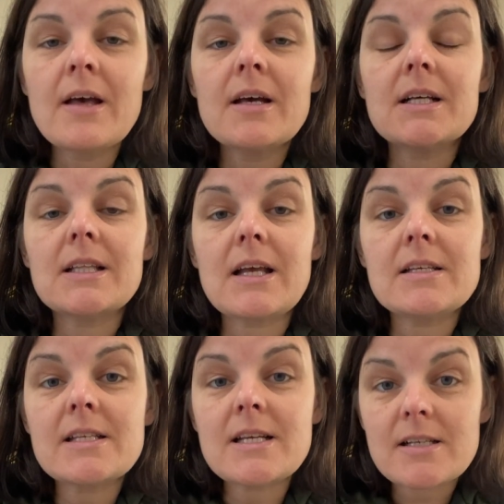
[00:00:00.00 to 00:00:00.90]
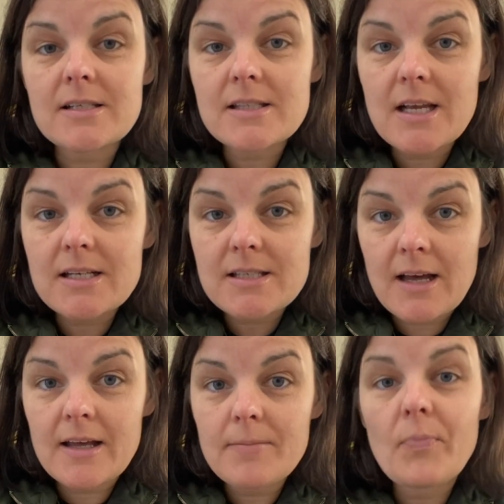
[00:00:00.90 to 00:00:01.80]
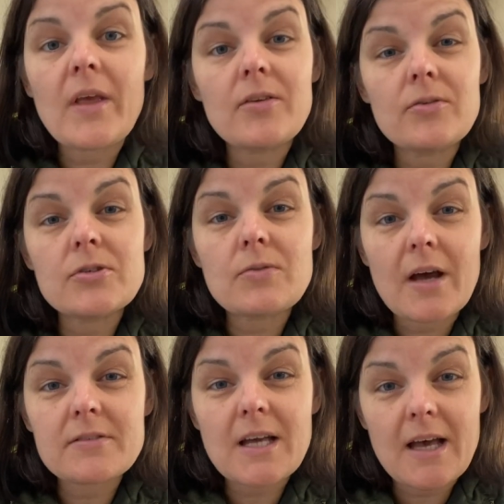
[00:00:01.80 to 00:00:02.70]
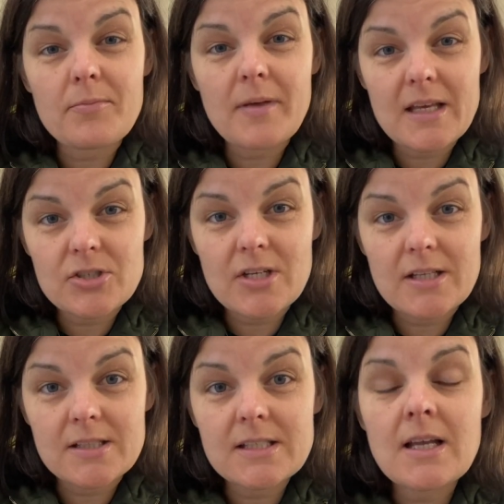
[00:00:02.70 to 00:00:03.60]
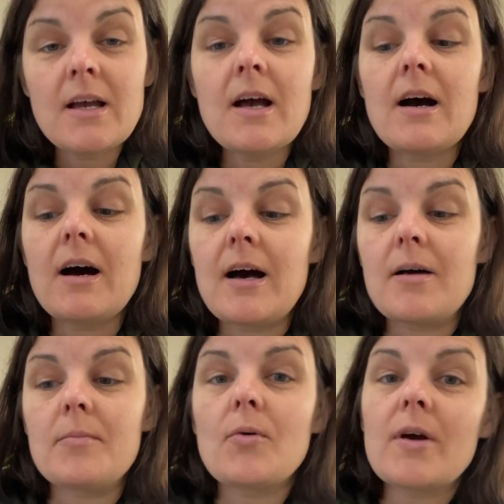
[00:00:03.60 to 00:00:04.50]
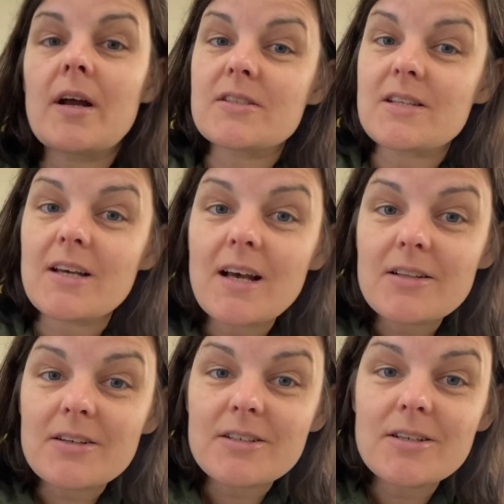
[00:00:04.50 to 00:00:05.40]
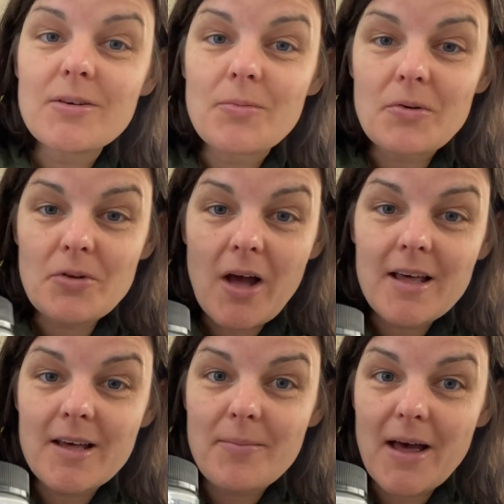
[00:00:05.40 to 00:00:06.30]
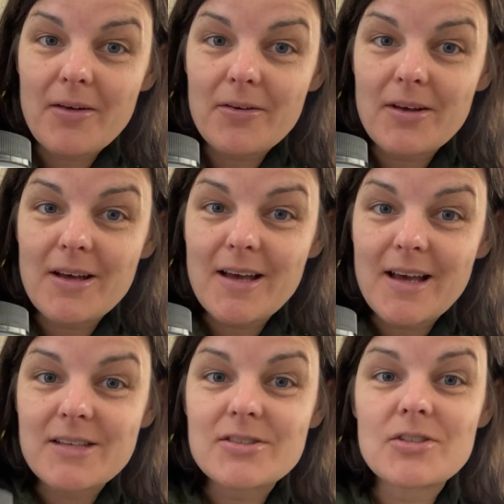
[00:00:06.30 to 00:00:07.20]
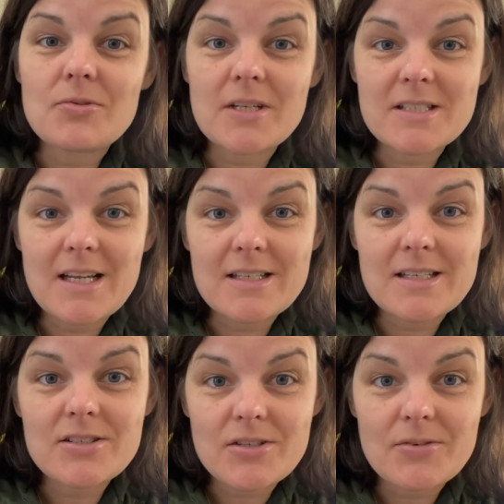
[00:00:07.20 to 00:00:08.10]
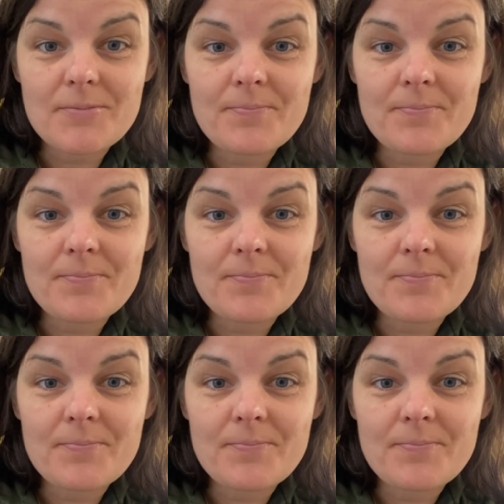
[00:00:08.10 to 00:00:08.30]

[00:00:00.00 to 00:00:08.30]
Glazing does take time, and you do have to have patience, or else the color will not come out as you intend it to.